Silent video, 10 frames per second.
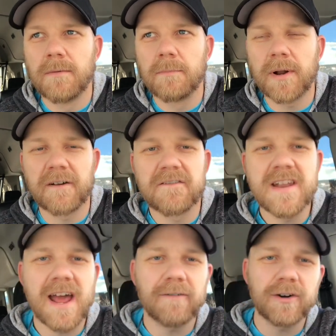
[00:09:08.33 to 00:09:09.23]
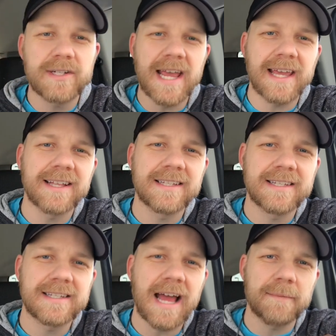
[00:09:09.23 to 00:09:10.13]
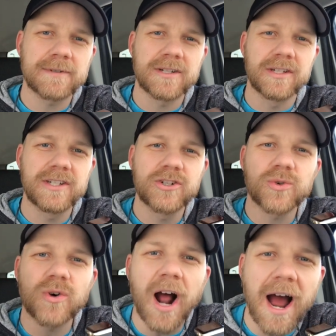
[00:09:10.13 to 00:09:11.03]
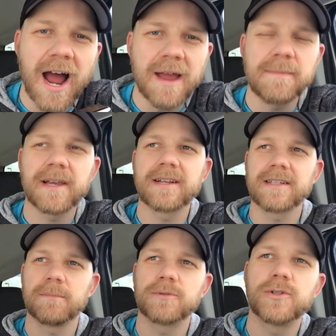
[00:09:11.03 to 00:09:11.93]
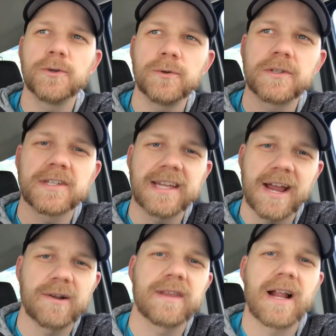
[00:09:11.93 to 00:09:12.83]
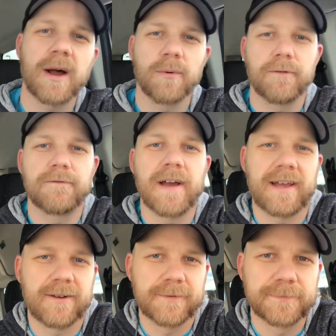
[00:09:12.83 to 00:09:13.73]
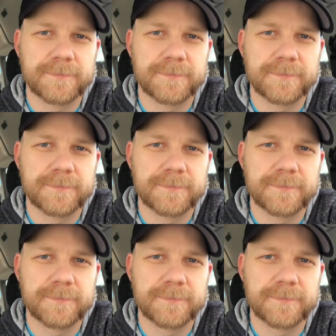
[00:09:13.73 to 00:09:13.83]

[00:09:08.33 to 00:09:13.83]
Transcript: but I've never taken steps to try because I'm too scared that I will fail.